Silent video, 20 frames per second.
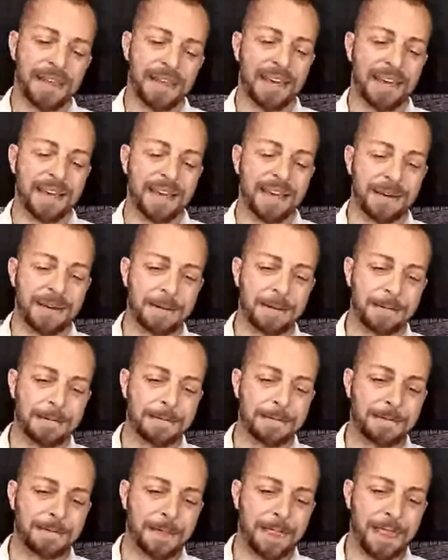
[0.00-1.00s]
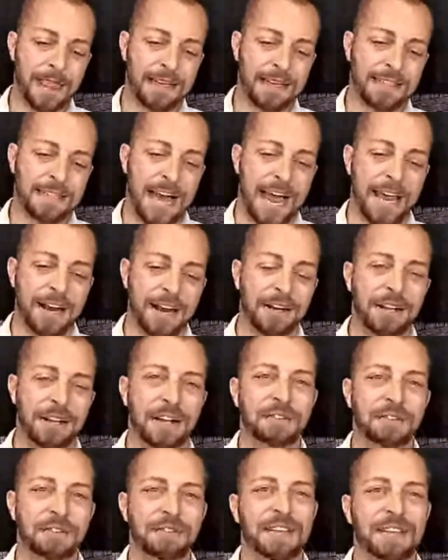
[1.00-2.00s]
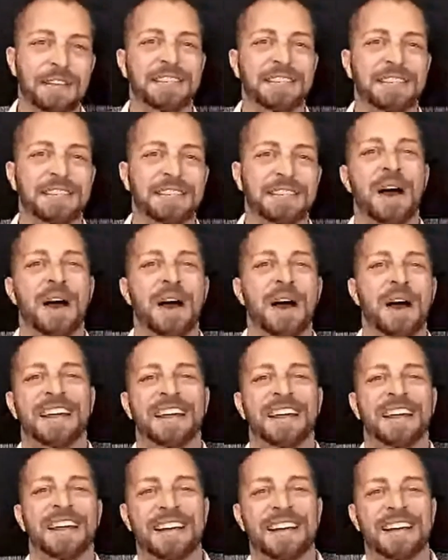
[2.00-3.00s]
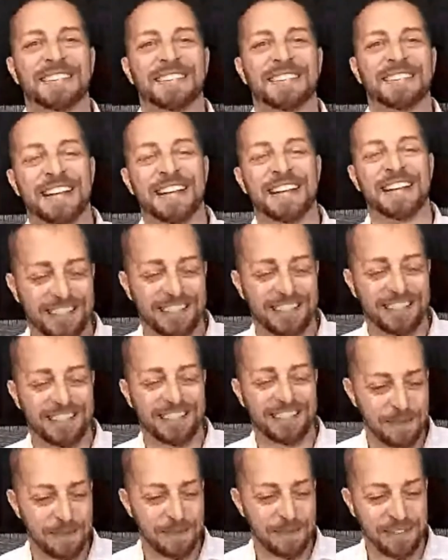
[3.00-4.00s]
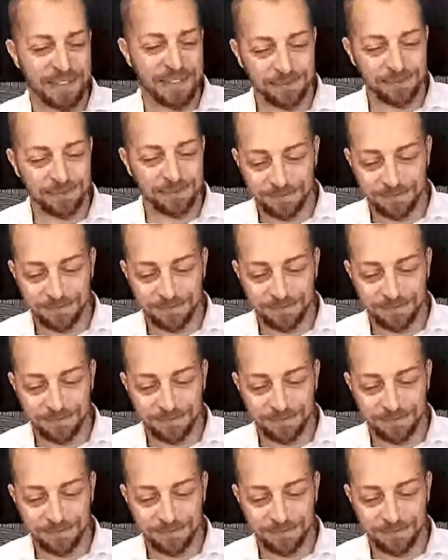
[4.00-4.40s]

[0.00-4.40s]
the title of this podcast and segment